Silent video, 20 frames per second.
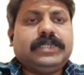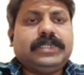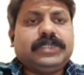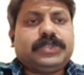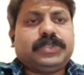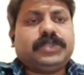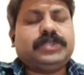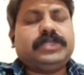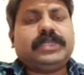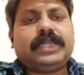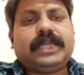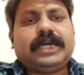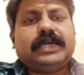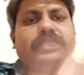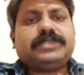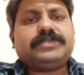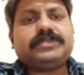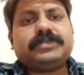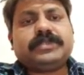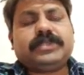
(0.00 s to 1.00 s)
So in the
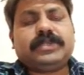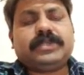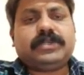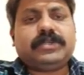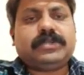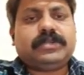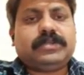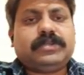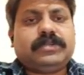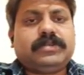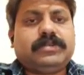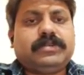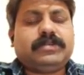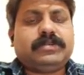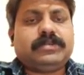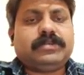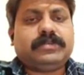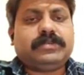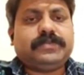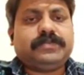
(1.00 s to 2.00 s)
last
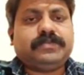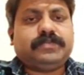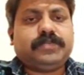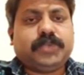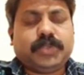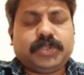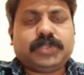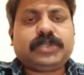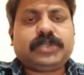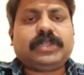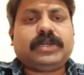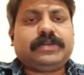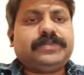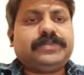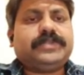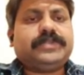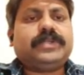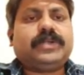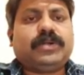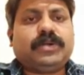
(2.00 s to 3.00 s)
photograph
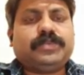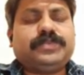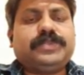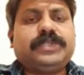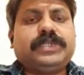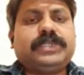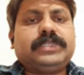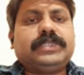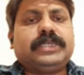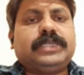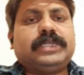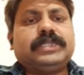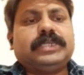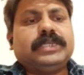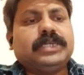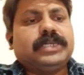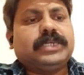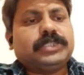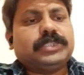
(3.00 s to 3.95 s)
we have observed that